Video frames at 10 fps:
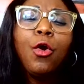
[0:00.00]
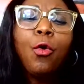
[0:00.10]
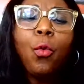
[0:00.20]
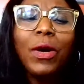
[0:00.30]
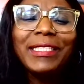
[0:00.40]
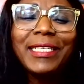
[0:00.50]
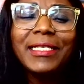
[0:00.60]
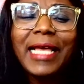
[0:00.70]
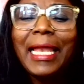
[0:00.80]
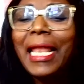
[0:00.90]
What is
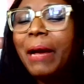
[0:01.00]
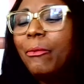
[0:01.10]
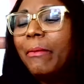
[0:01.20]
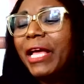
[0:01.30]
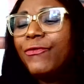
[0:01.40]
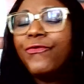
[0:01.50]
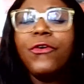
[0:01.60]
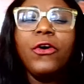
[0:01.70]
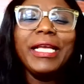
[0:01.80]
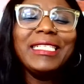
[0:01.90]
the alarm meant
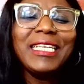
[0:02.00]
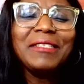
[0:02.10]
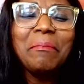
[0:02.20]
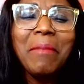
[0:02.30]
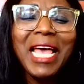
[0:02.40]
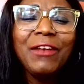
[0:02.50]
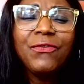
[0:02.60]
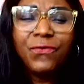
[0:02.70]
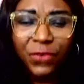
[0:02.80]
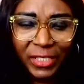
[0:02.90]
for? It is meant
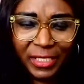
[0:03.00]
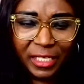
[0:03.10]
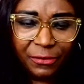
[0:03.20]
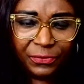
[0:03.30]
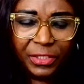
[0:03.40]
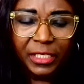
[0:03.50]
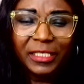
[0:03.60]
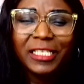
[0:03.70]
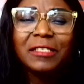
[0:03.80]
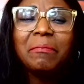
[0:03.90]
for safety. It
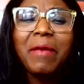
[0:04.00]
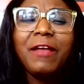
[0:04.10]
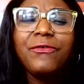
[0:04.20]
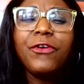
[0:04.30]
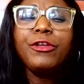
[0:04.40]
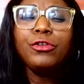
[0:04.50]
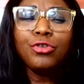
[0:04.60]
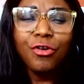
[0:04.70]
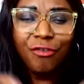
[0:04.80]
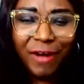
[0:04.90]
is meant for you
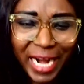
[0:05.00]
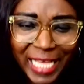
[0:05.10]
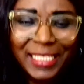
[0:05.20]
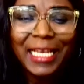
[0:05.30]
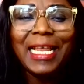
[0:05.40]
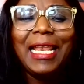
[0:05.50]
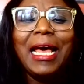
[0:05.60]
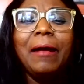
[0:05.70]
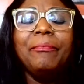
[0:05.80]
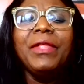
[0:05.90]
to raise an
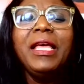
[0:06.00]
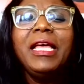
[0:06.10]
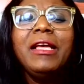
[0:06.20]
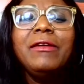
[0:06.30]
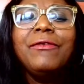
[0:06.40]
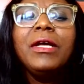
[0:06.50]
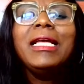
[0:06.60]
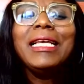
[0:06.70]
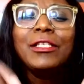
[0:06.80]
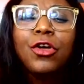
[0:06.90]
alarm.
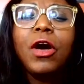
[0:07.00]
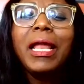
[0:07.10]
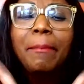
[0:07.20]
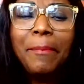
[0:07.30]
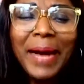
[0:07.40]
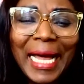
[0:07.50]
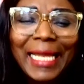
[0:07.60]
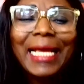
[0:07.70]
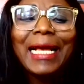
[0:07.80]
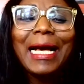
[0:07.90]
It's called a
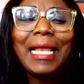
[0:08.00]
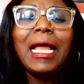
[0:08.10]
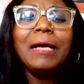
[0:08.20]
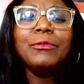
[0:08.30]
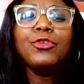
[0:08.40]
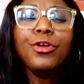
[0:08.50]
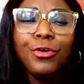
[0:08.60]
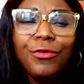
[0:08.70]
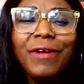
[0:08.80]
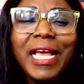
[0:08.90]
panic alarm. So
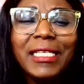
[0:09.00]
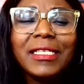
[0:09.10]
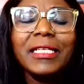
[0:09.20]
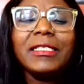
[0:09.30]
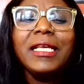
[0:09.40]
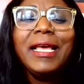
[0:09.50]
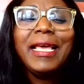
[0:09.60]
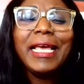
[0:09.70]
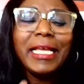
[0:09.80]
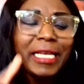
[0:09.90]
you raise it.
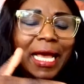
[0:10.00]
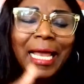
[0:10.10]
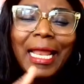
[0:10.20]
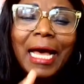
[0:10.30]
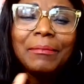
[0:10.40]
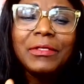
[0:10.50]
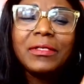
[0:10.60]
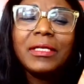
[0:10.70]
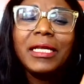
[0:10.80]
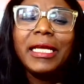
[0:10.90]
The
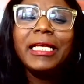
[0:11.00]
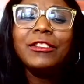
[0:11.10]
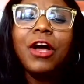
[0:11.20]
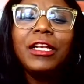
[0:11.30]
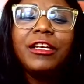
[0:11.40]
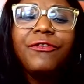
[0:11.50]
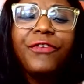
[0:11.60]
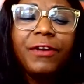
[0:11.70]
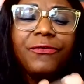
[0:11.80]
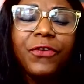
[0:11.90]
alarms, it's got
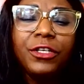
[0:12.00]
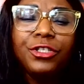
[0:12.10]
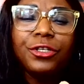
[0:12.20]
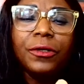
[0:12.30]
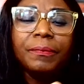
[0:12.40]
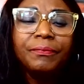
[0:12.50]
different function.